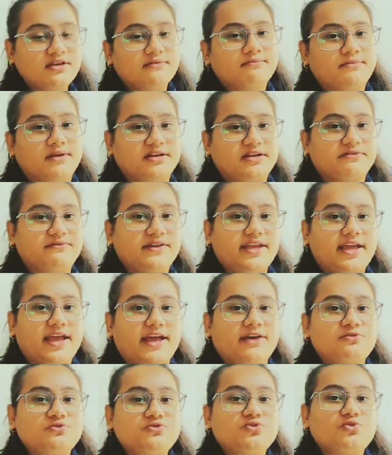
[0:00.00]
but we
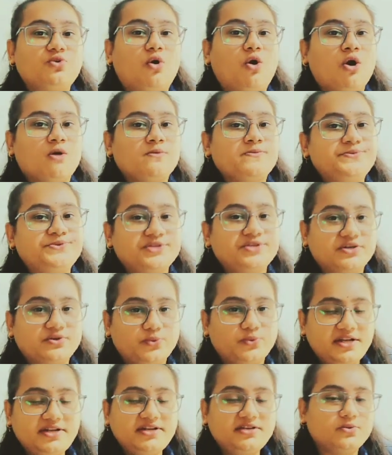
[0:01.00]
have to
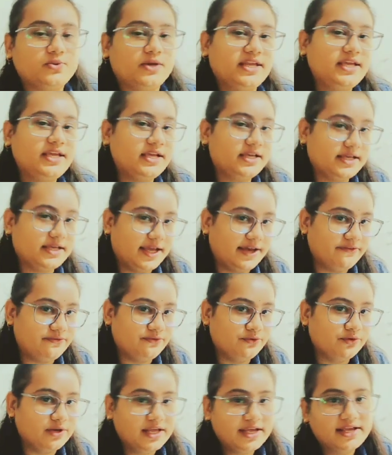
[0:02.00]
observe it very
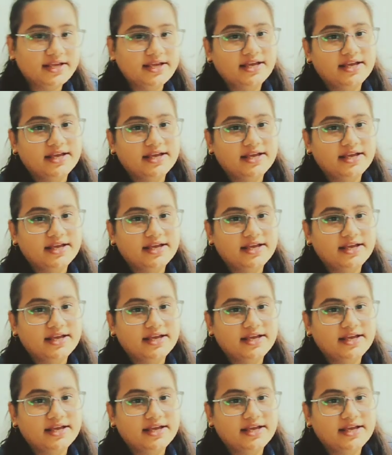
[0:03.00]
carefully,